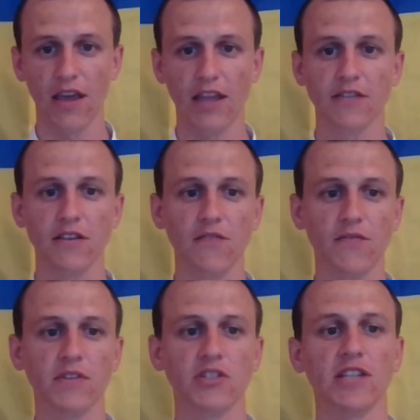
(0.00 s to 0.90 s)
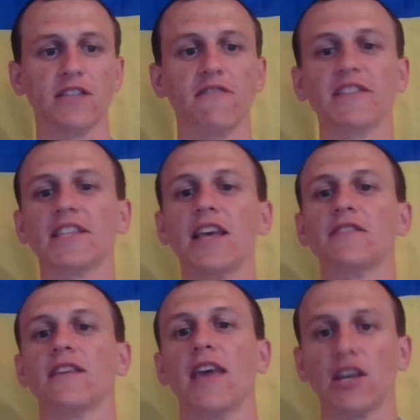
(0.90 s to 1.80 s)
And if we just
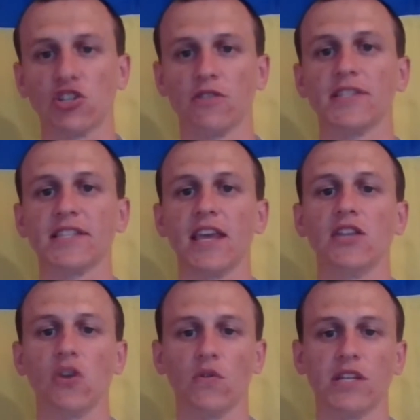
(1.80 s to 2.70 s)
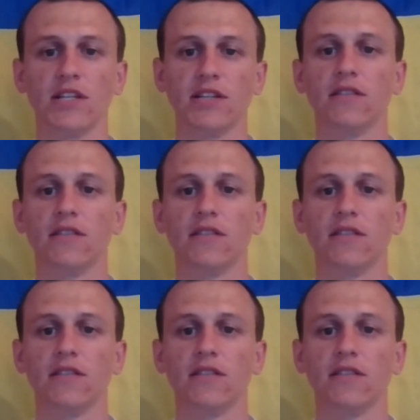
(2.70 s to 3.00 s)
resend actual state of